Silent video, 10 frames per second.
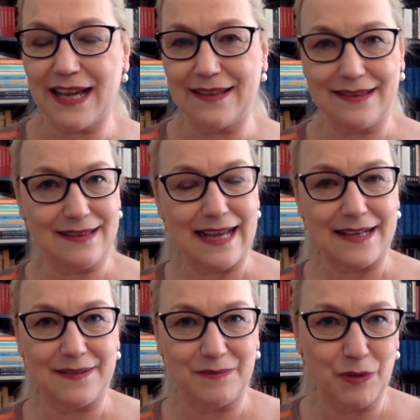And
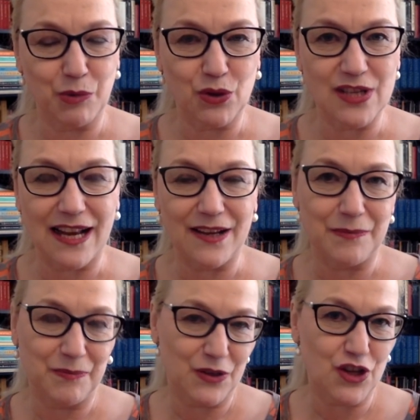then the bookseller,
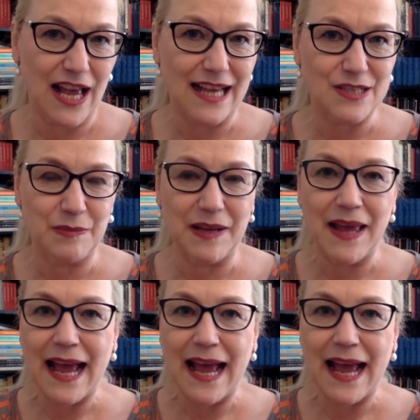she asked me,